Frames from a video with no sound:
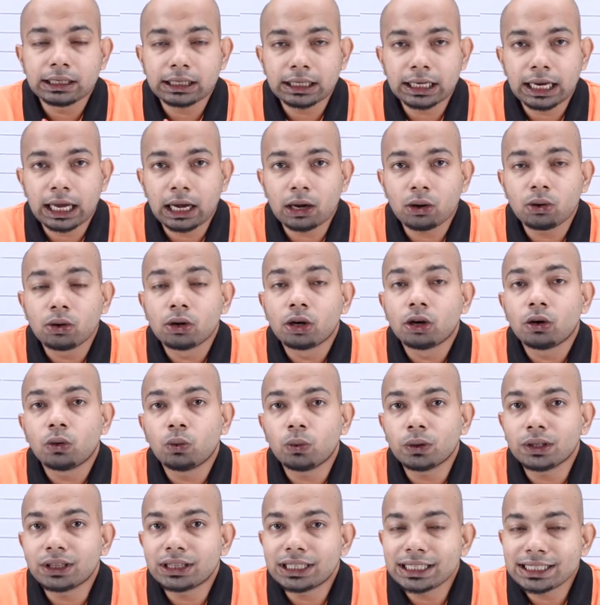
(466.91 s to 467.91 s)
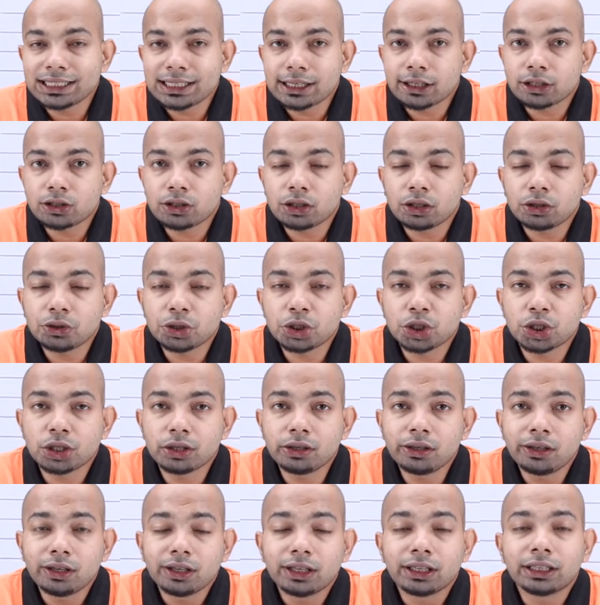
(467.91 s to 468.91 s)
Now, with this
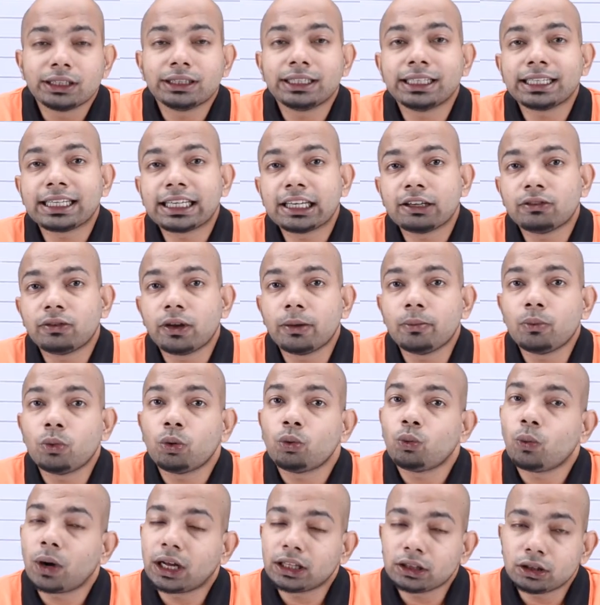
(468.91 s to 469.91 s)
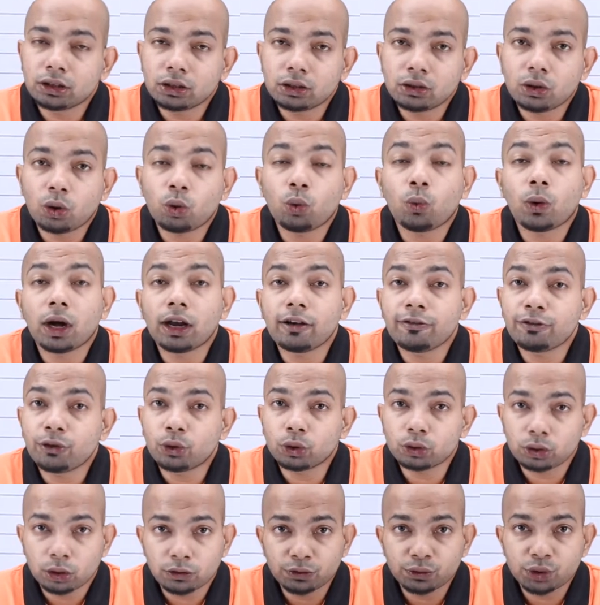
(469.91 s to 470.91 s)
resolution, they gave him 1/3 or
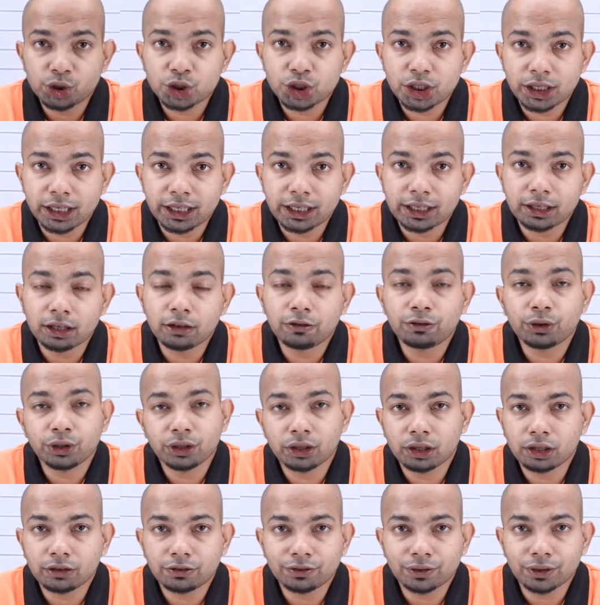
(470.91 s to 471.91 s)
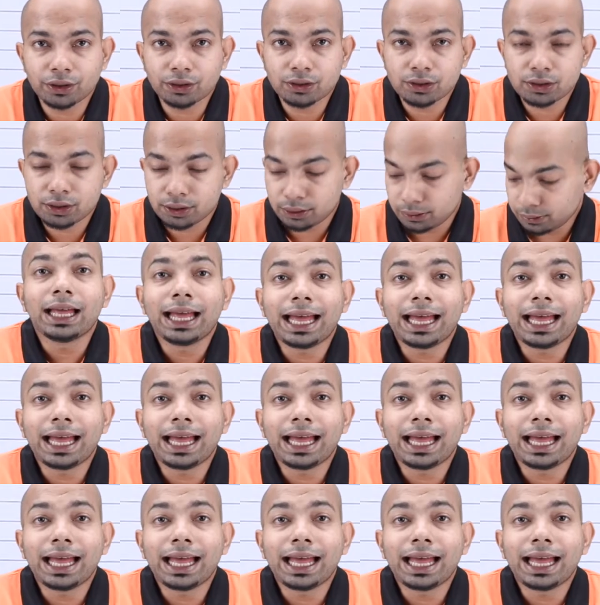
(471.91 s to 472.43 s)
1/4 of the share here for your reference.